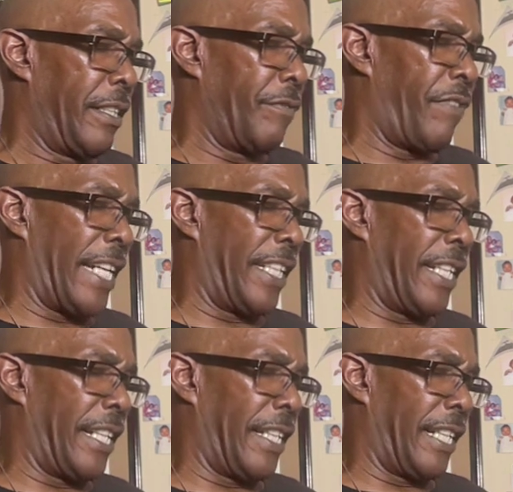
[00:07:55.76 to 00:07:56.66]

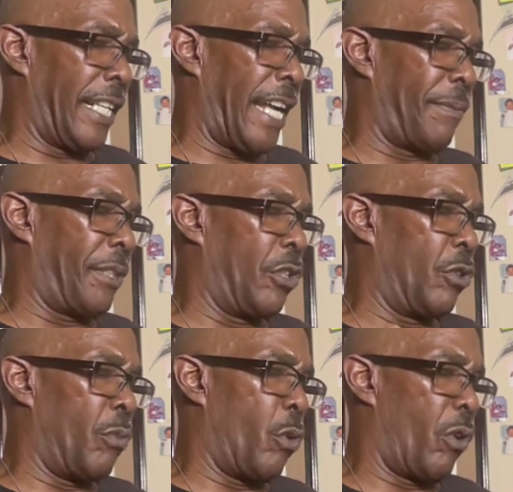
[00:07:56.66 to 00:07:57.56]
Vatican, and
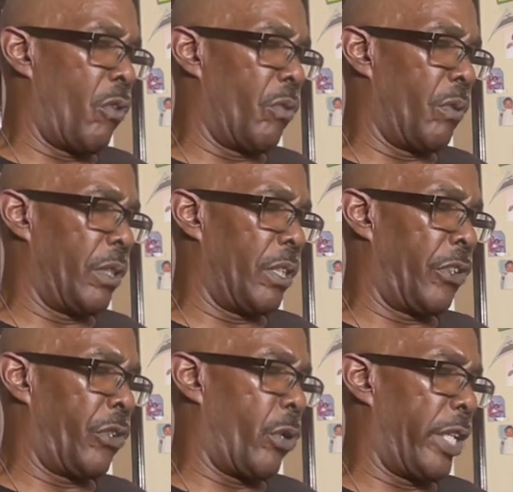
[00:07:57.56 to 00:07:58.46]
absolute moral
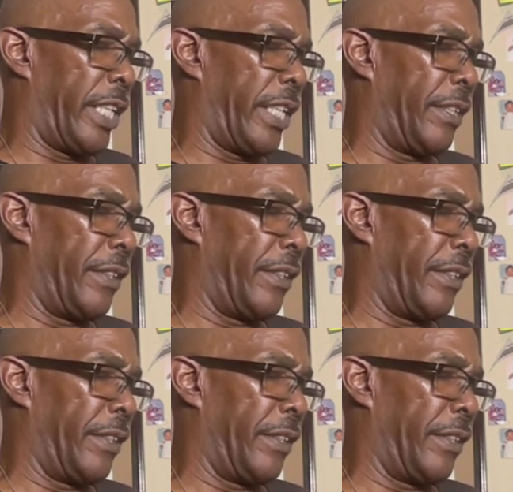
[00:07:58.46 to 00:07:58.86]
authority.